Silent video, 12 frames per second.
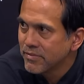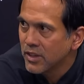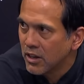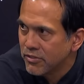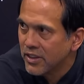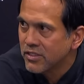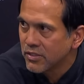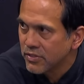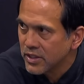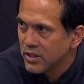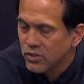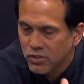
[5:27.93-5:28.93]

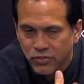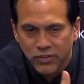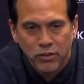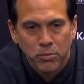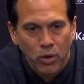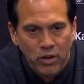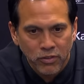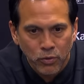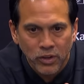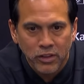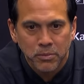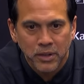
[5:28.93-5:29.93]
offensively. You just feel more of a
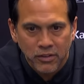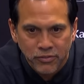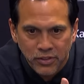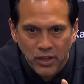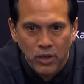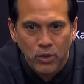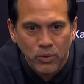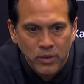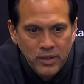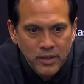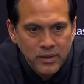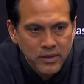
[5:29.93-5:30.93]
rhythm and a flow,
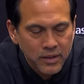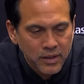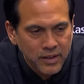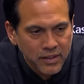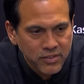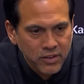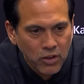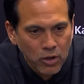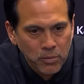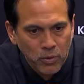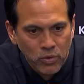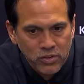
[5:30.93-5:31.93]
and that's the
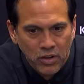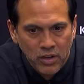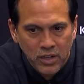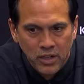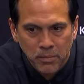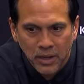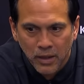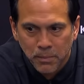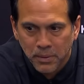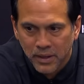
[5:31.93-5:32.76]
karma we're talking about.